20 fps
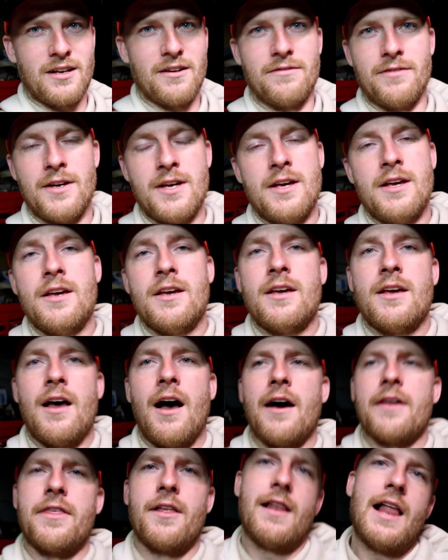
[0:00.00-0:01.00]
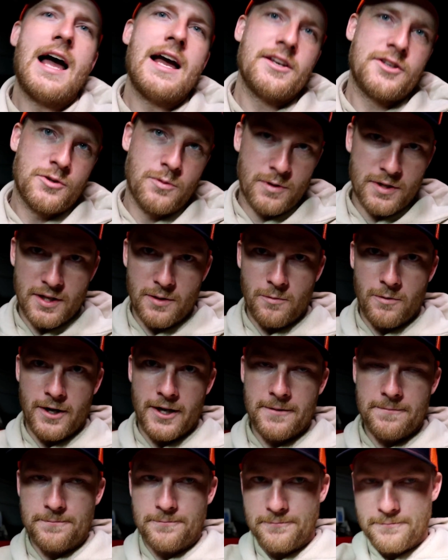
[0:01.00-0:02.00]
of the last one that
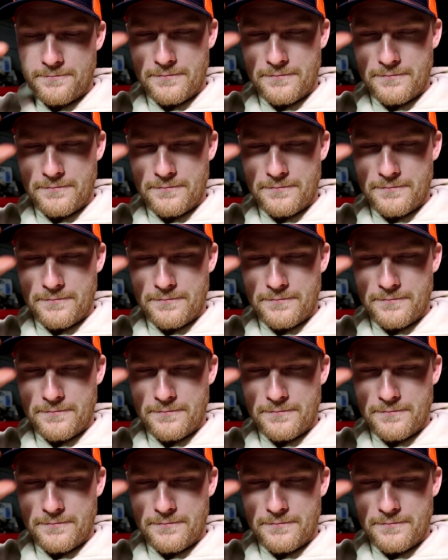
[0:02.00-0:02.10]
went.